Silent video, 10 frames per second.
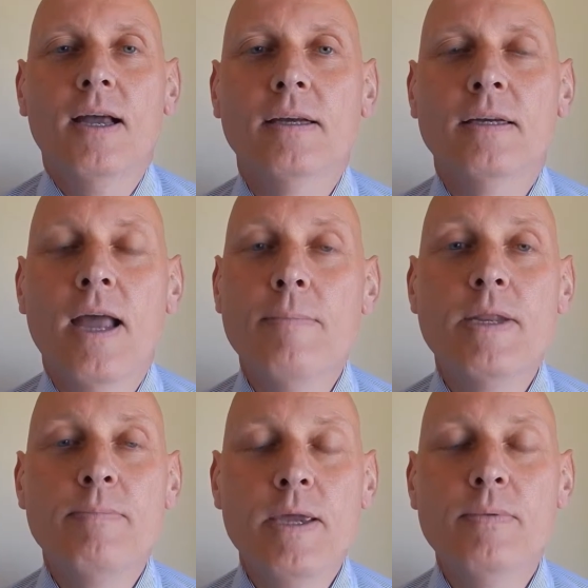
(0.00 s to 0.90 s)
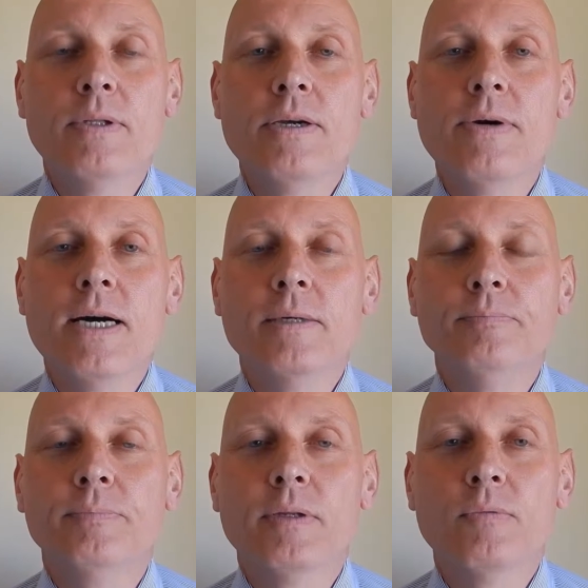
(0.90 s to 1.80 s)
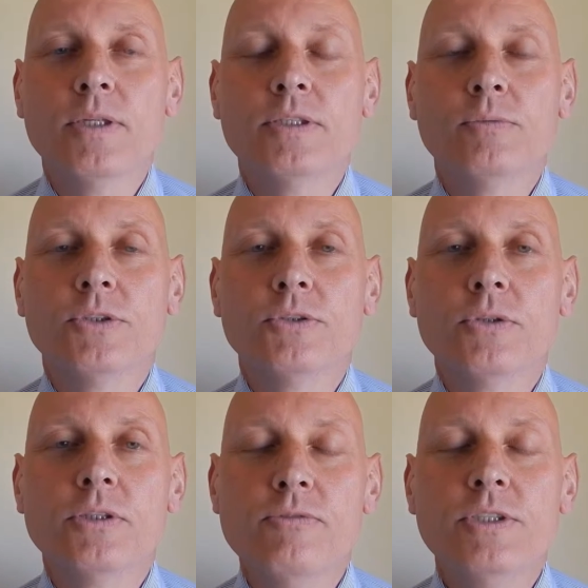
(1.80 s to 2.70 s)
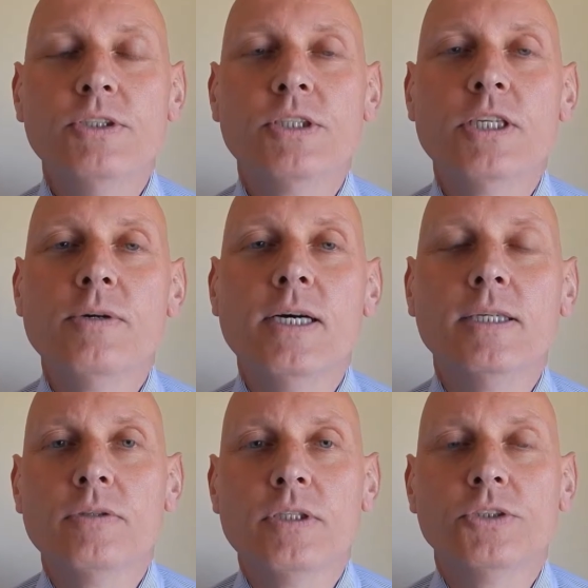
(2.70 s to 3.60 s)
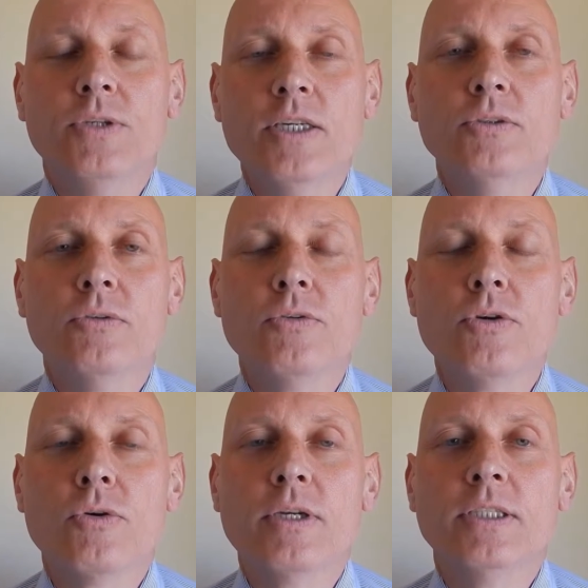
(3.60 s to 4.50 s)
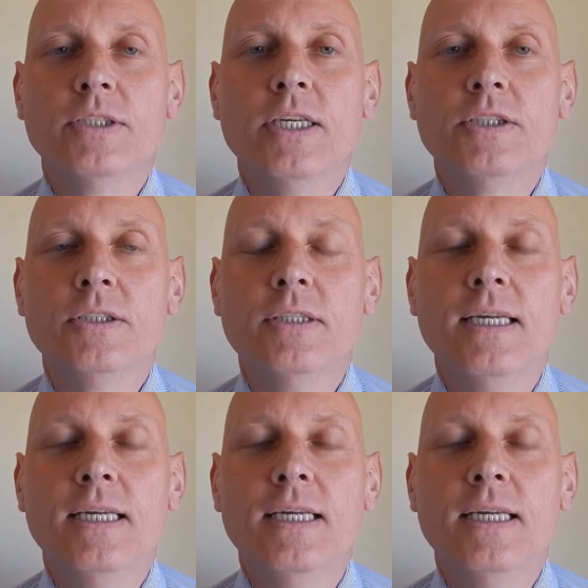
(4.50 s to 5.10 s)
How many people there are? What sort of divisions there are? The structure of the organisation.